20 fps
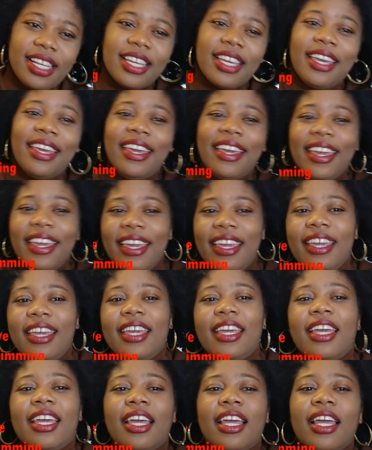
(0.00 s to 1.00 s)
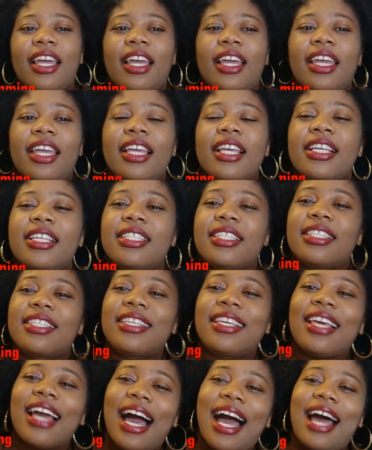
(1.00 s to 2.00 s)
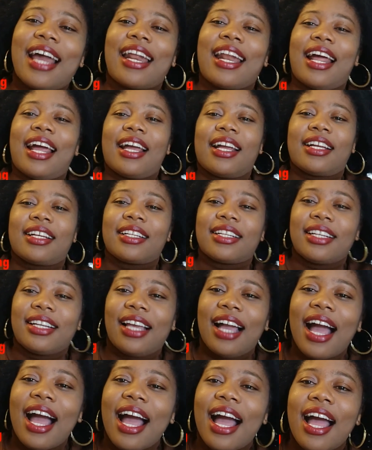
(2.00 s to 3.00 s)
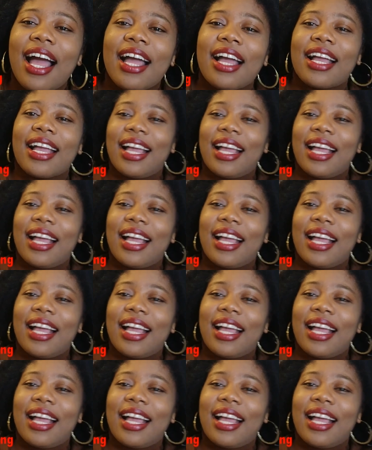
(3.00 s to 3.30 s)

Gi is gara. Ga.